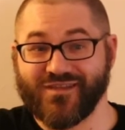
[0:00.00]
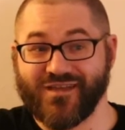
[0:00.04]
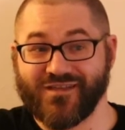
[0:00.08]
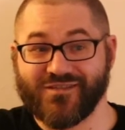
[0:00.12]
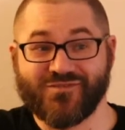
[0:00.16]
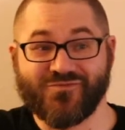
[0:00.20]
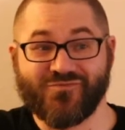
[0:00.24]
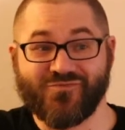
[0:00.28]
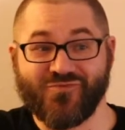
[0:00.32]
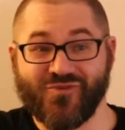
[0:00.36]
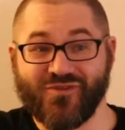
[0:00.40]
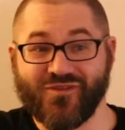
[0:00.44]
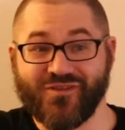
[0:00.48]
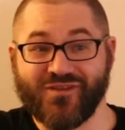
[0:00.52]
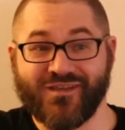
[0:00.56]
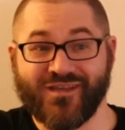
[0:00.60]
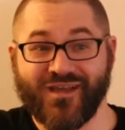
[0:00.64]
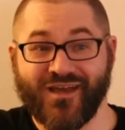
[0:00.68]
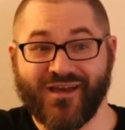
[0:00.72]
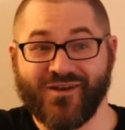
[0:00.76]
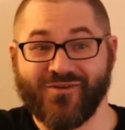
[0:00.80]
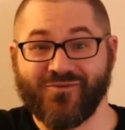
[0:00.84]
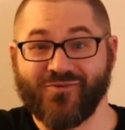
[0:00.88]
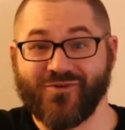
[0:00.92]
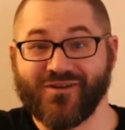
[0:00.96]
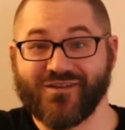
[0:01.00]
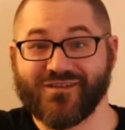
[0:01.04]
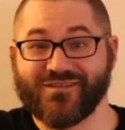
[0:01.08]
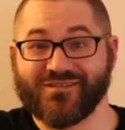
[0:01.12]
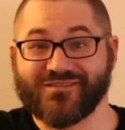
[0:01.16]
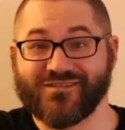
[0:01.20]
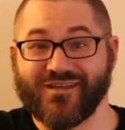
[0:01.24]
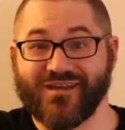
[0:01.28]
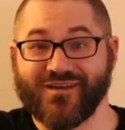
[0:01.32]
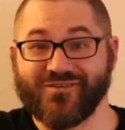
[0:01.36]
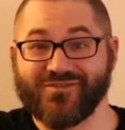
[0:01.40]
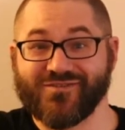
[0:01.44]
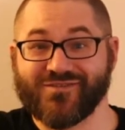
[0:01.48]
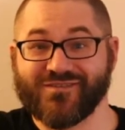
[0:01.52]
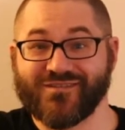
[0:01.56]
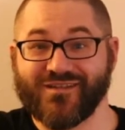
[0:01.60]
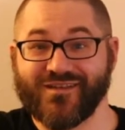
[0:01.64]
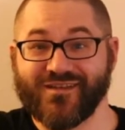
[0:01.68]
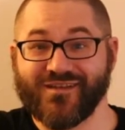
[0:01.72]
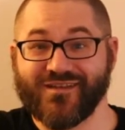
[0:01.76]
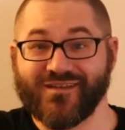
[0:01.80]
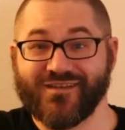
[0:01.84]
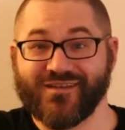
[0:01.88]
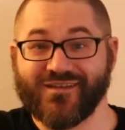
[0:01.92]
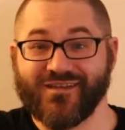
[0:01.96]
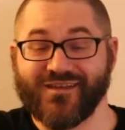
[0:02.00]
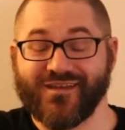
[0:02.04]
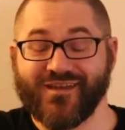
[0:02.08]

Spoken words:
That's really kind of what it sounds like.